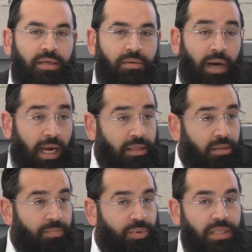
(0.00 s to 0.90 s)

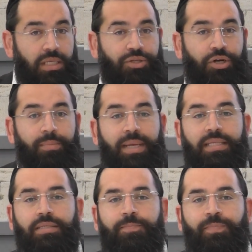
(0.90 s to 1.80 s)
Right?
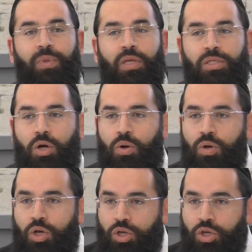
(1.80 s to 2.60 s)
Predetermined. So